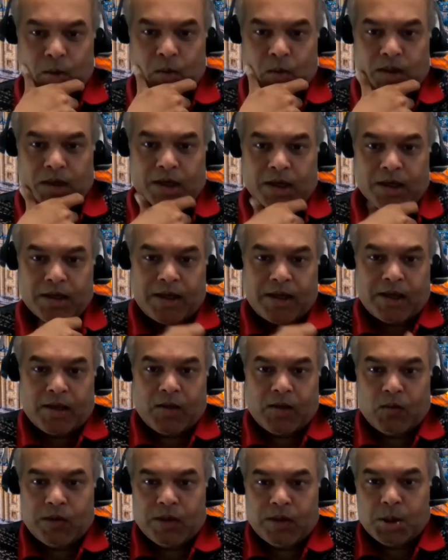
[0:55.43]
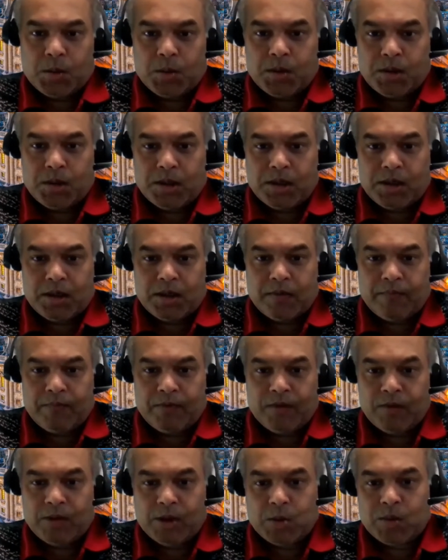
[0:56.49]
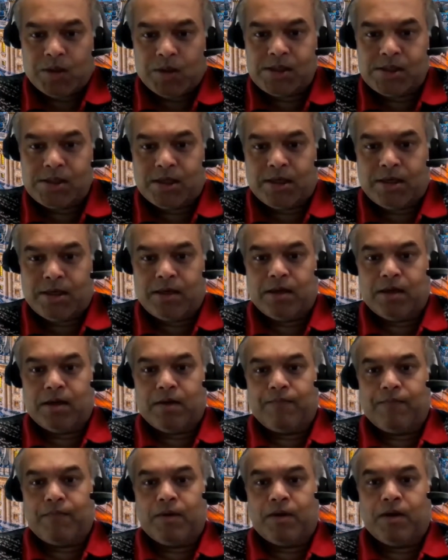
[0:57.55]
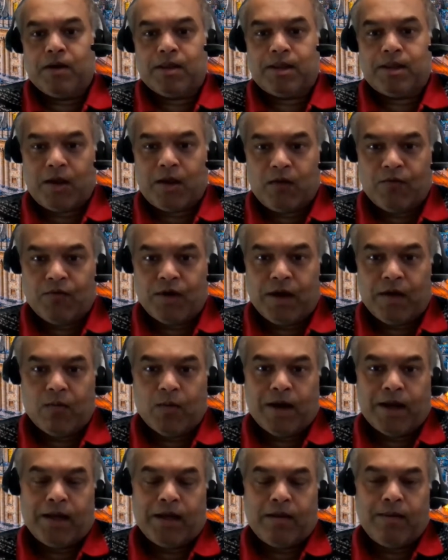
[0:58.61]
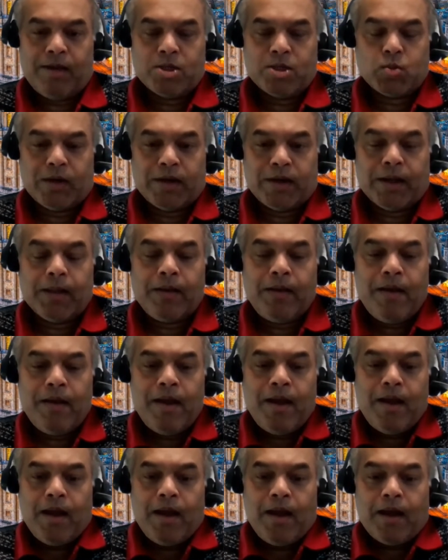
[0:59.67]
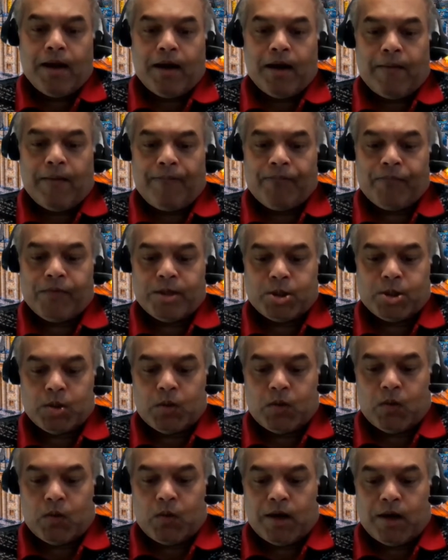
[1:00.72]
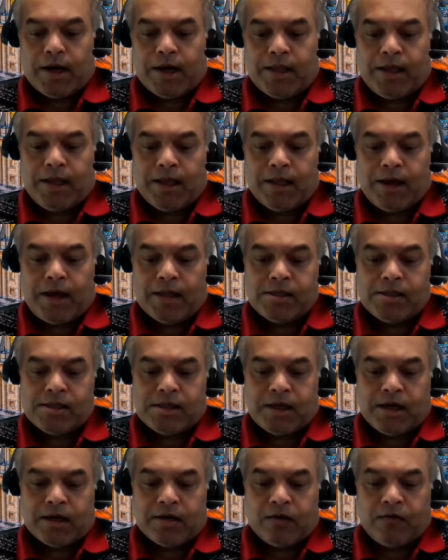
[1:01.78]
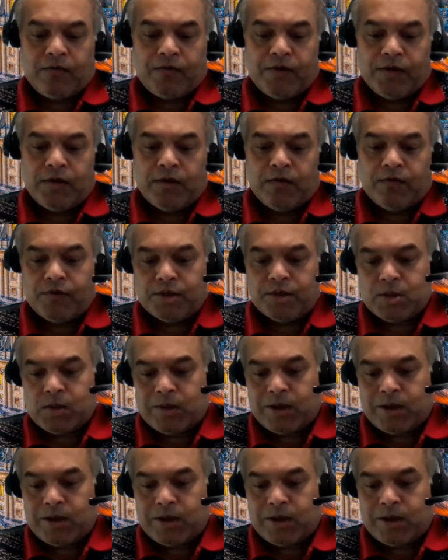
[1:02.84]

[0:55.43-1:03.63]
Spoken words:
you, Vishwas, and thank you for inviting me as well. So I think that I'll start off with your first